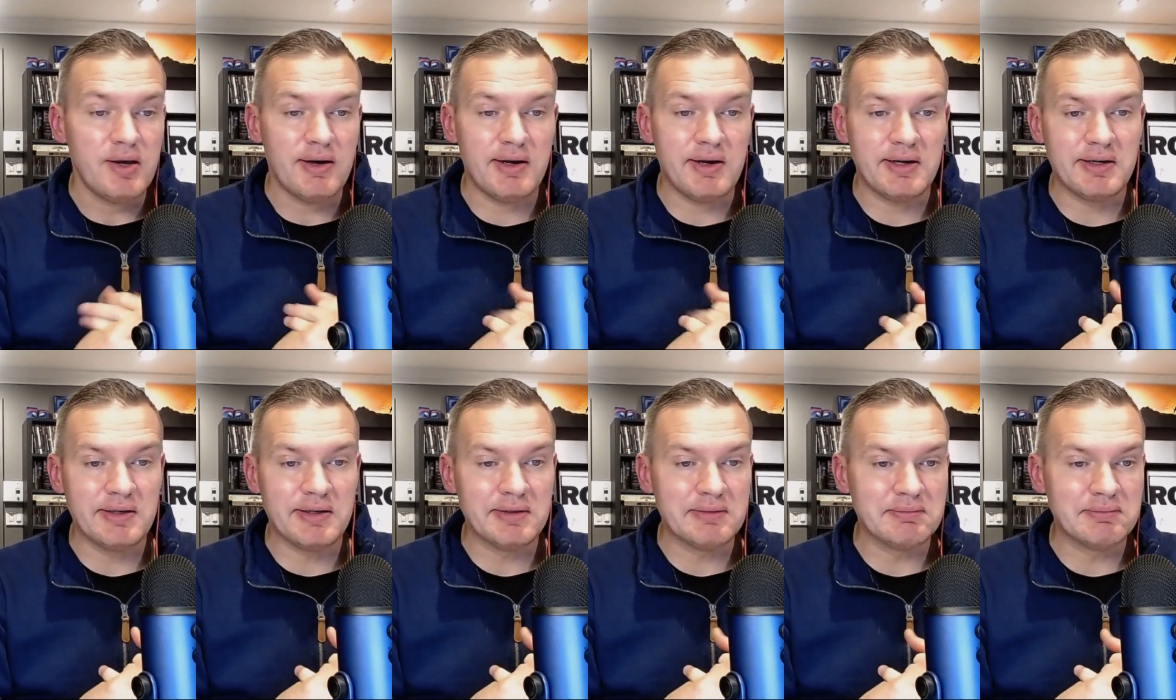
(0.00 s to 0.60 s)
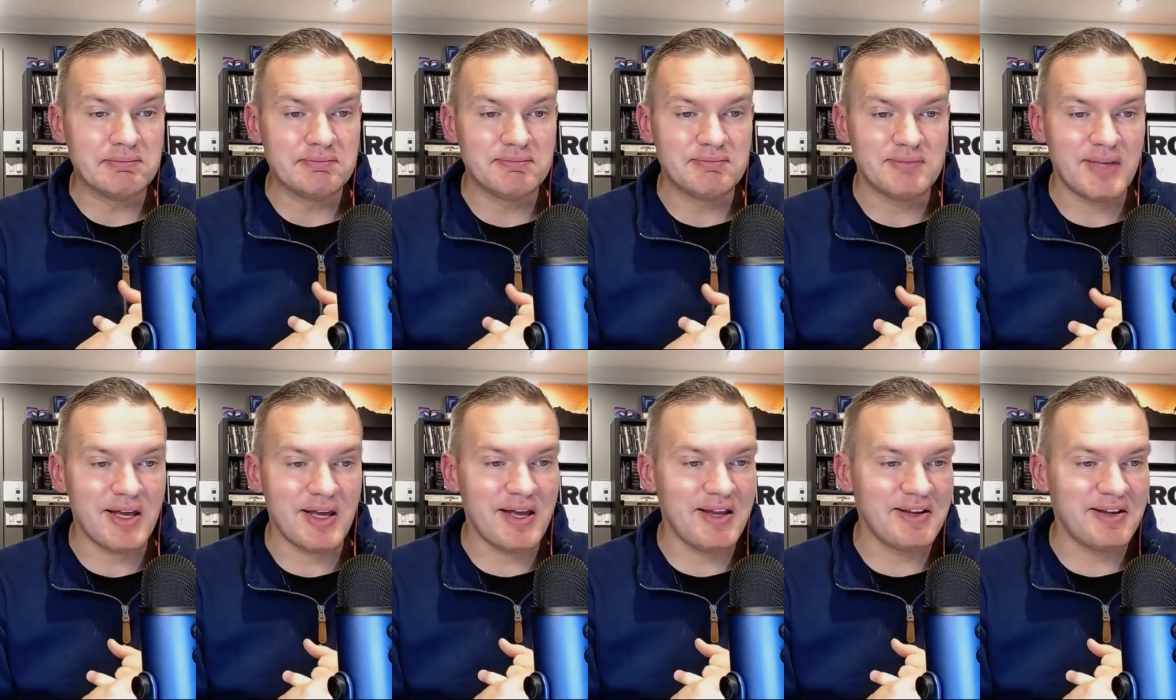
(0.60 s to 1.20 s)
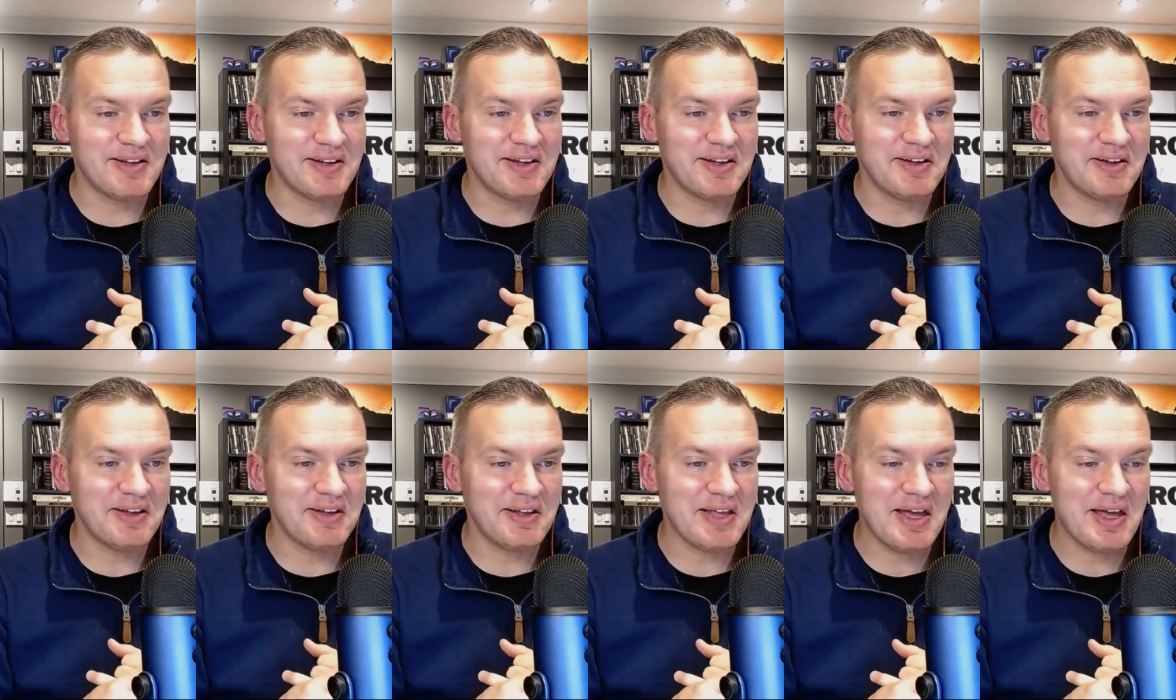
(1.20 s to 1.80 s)
And
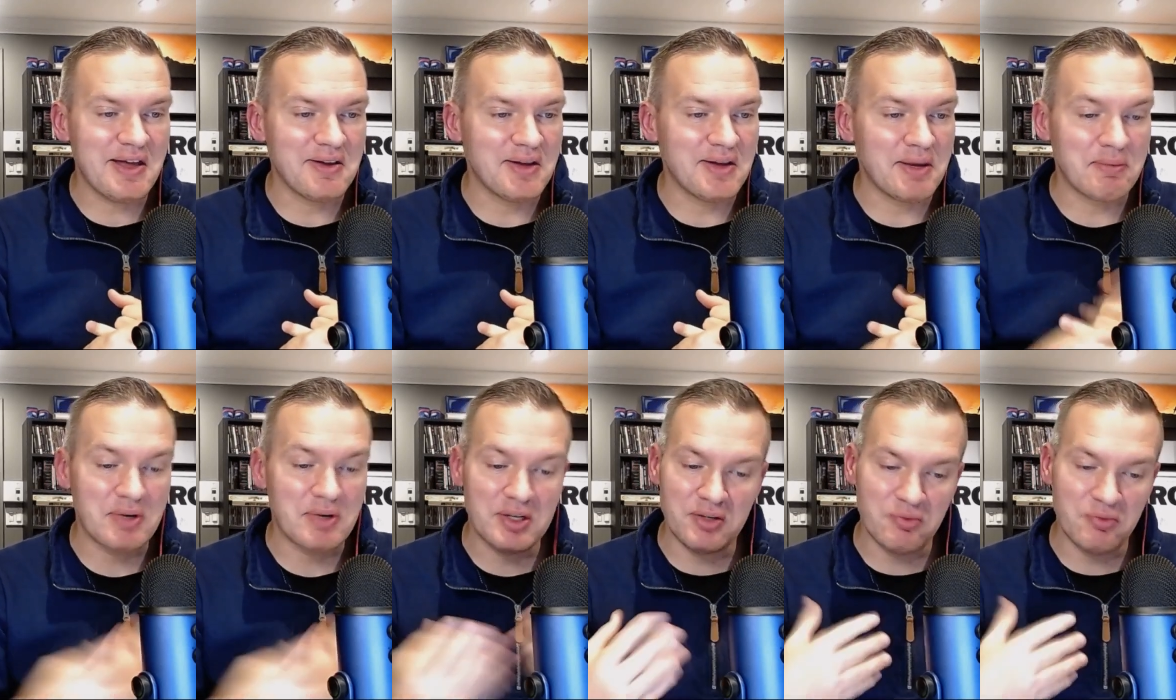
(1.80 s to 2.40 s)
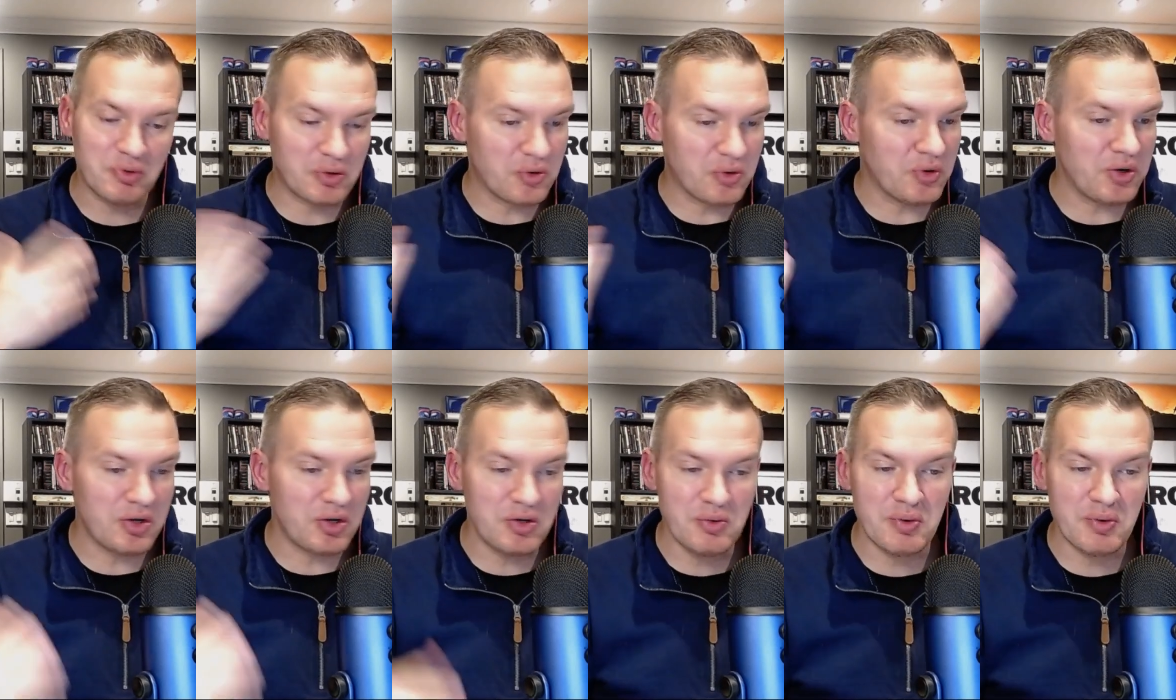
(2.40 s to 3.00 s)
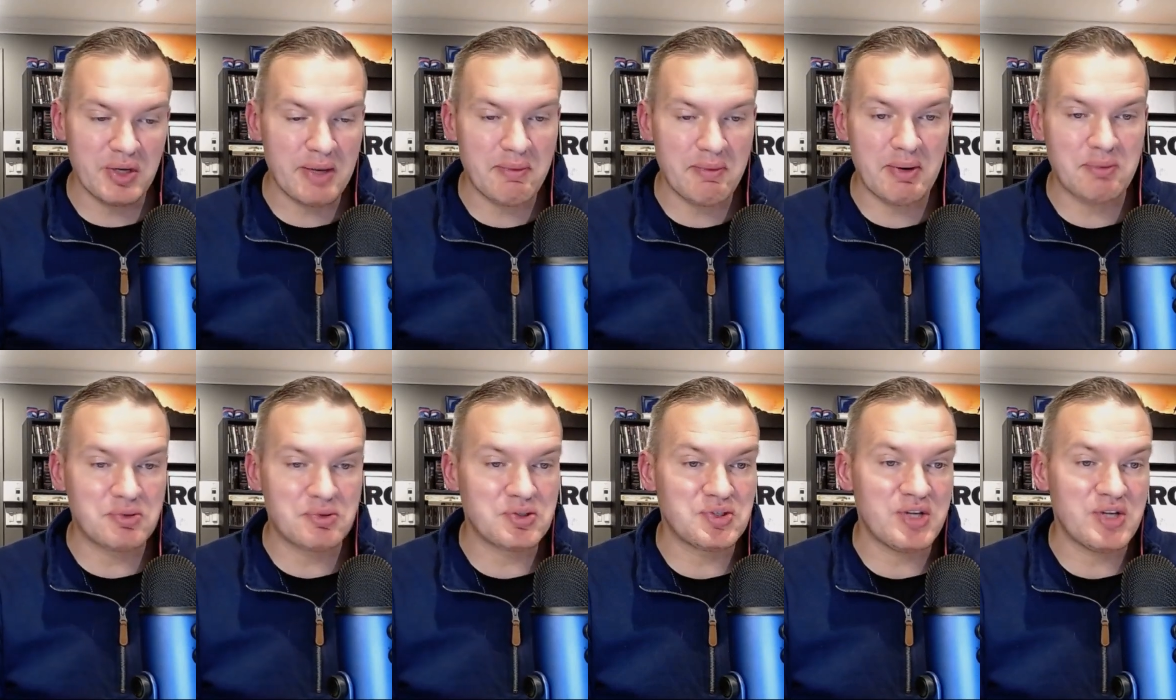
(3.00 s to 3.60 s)
yeah, I'm going to record a new one coming
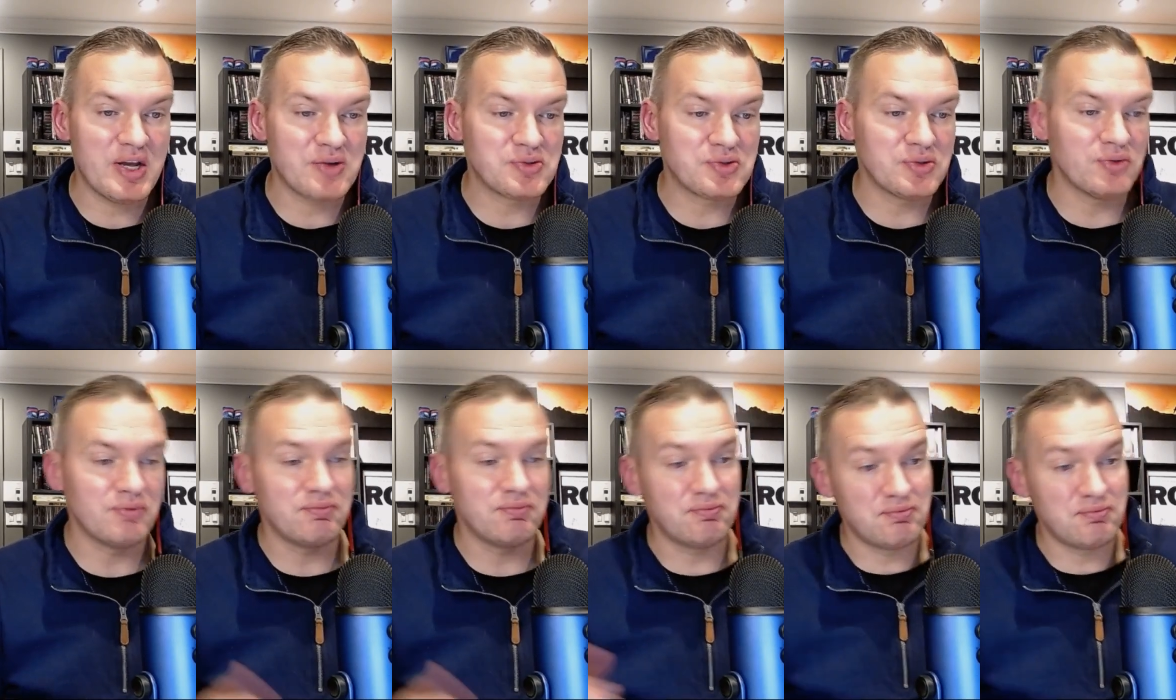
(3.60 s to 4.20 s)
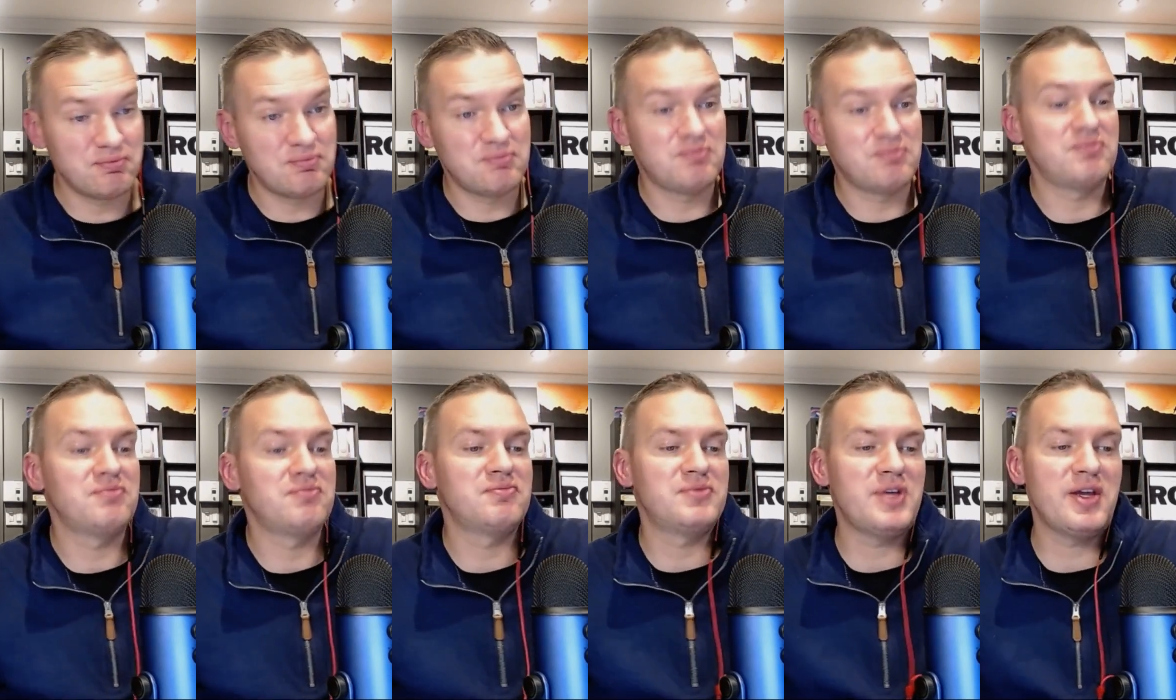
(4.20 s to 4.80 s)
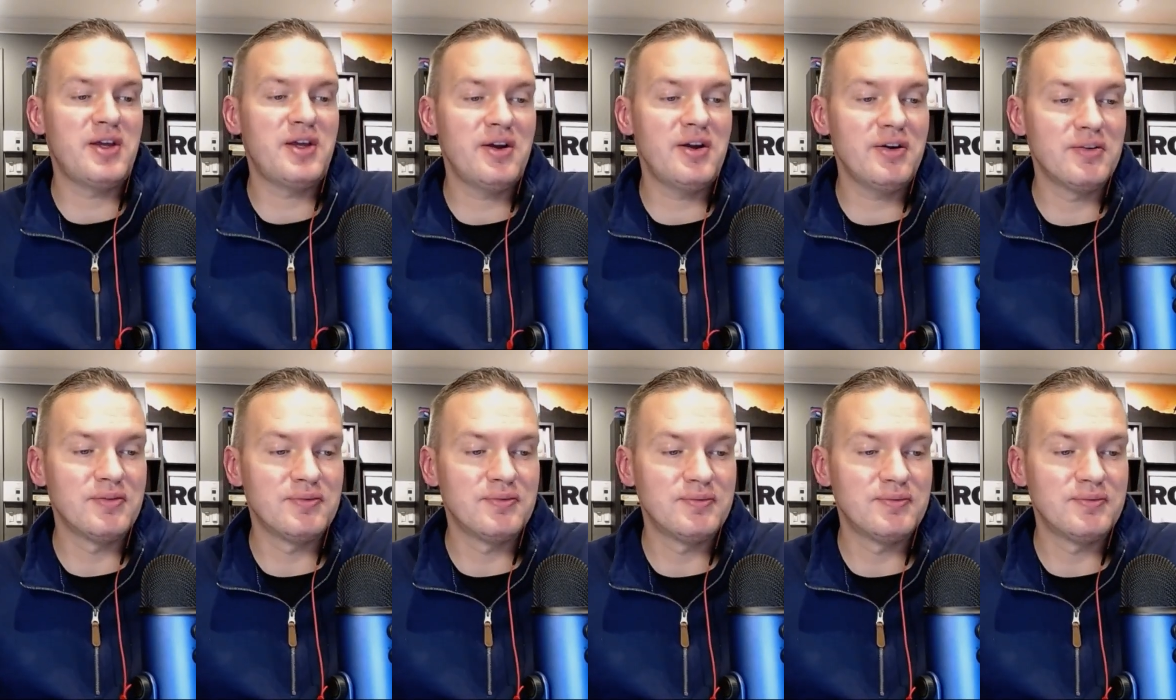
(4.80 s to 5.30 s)
up just now. So take care.